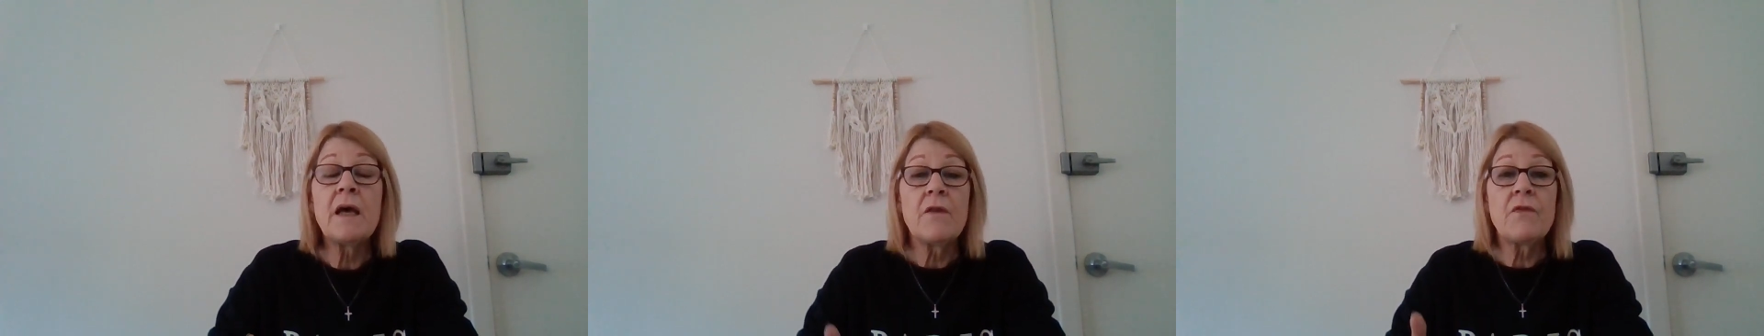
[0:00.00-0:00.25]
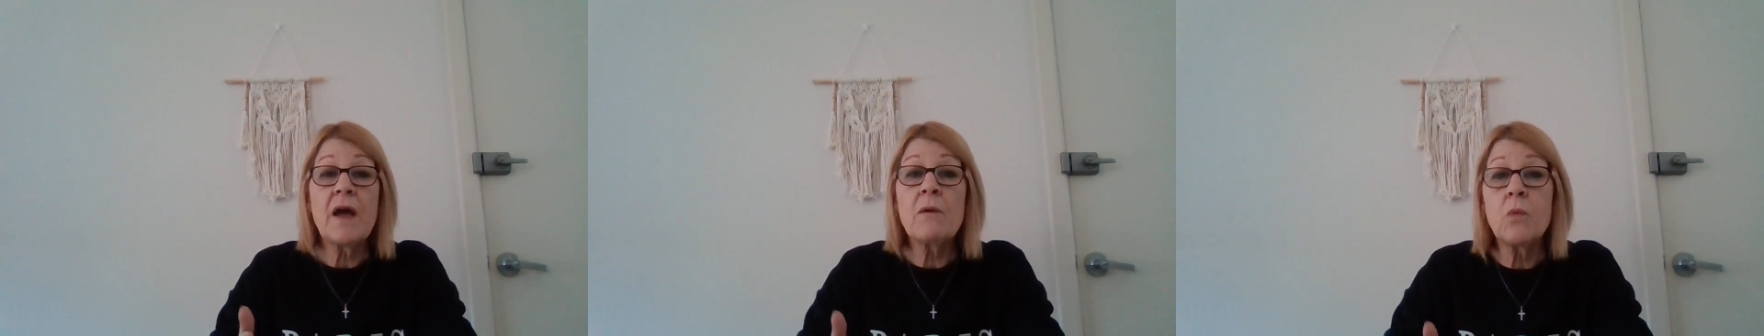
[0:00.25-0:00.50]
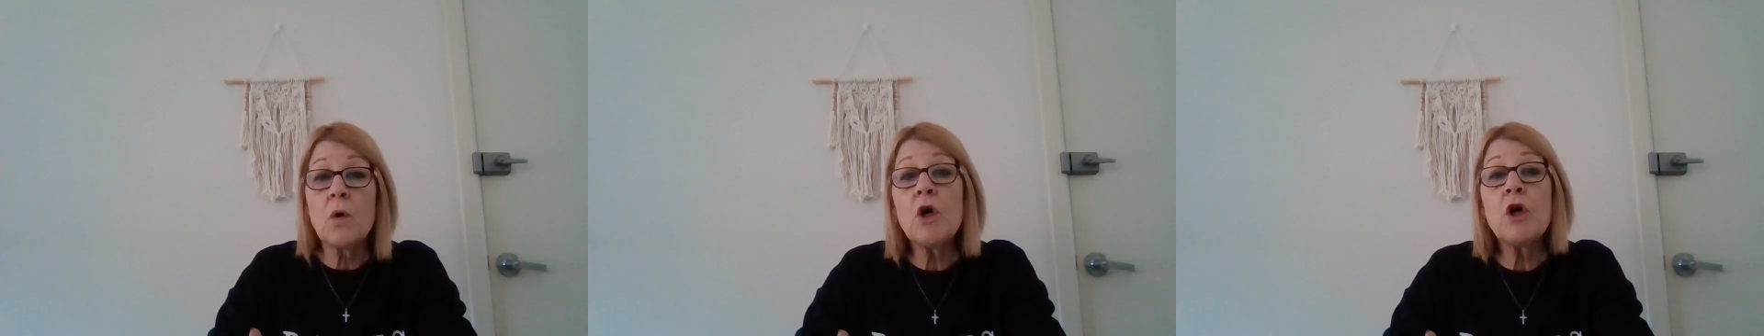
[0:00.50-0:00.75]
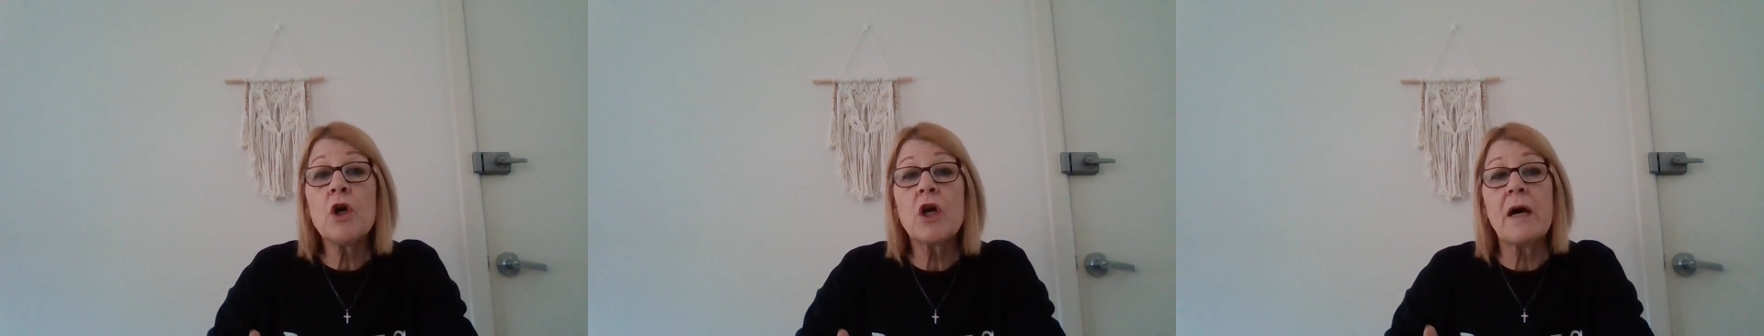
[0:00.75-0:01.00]
They
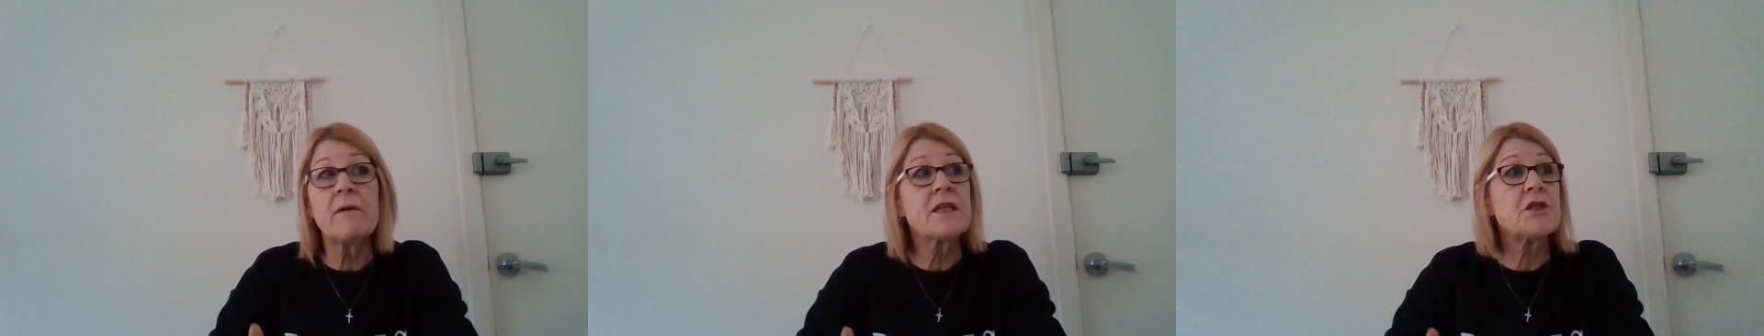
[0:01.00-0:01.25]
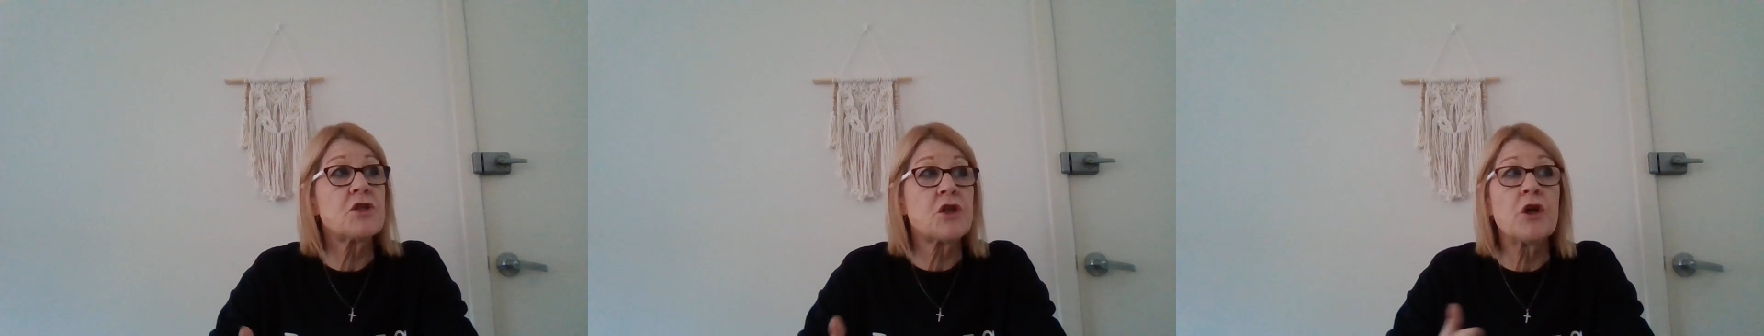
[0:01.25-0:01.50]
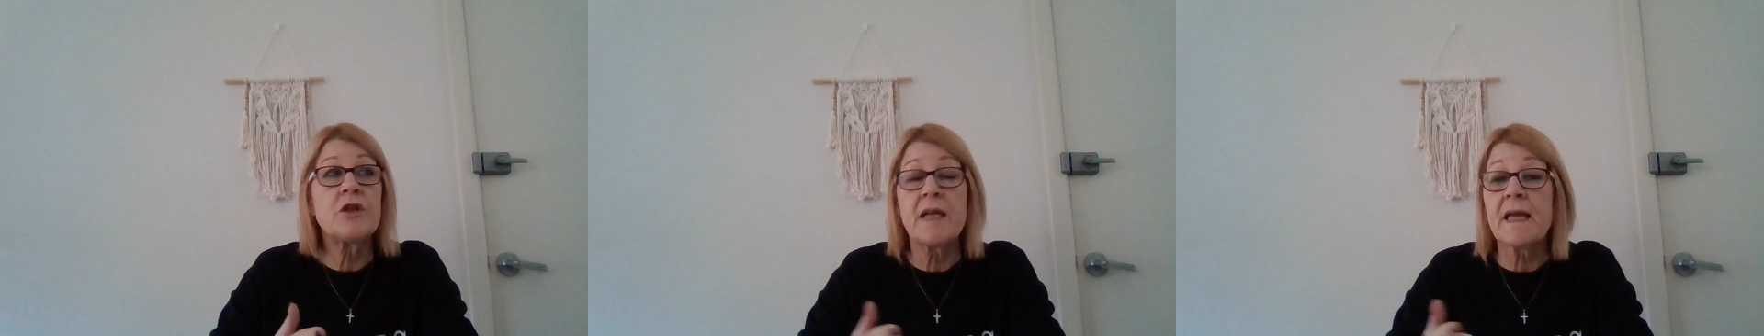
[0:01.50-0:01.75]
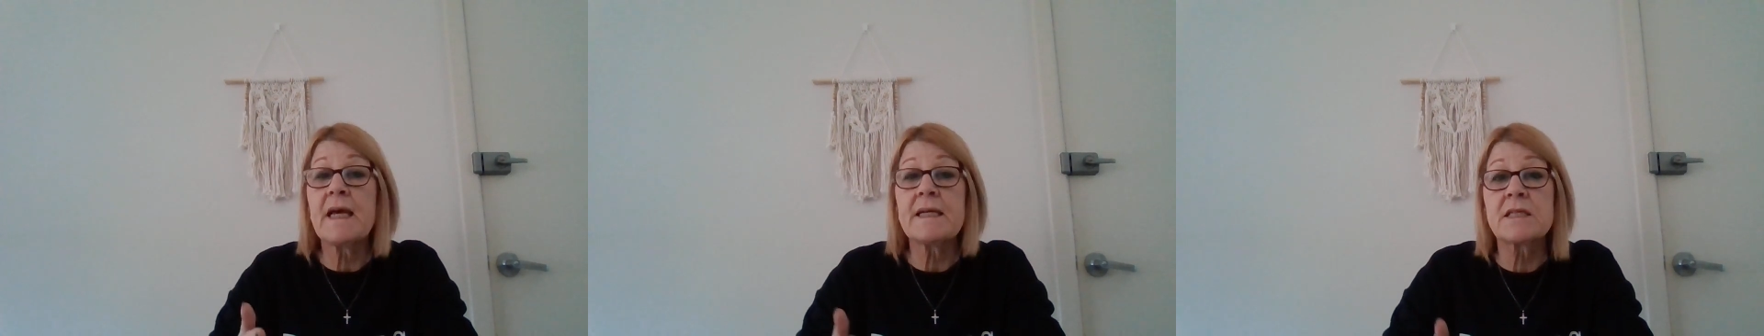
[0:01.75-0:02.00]
were going to turn
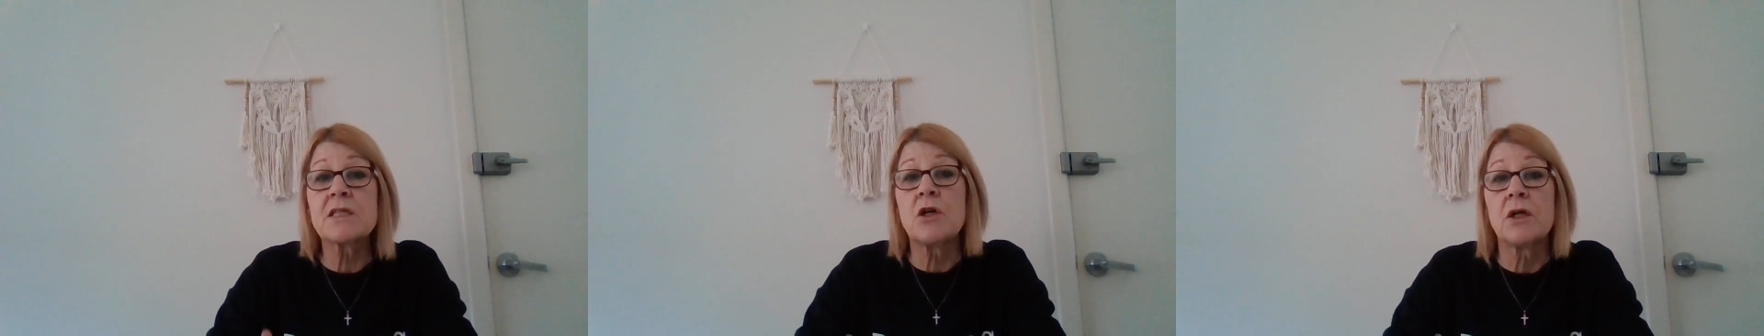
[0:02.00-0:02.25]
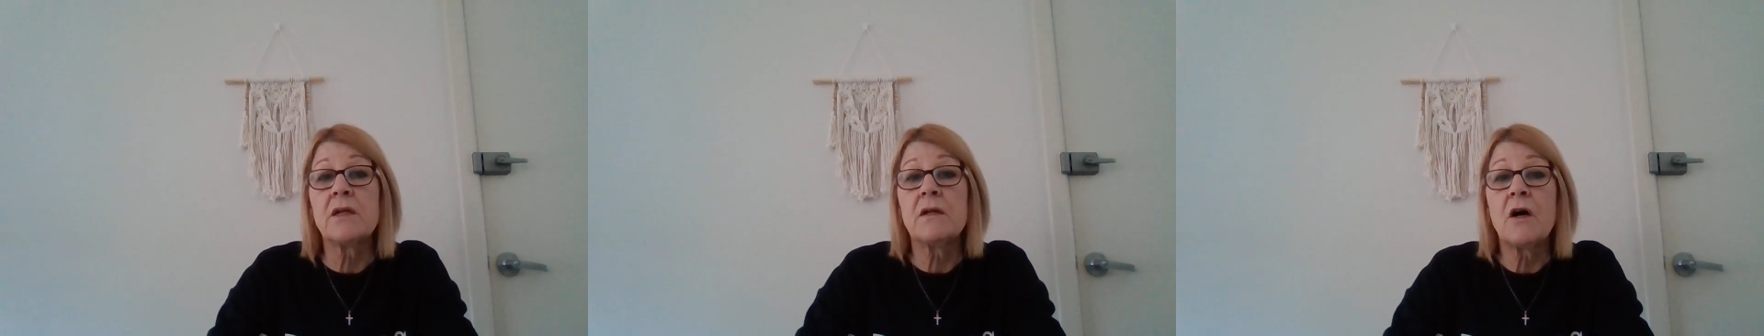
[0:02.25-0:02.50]
the gas on.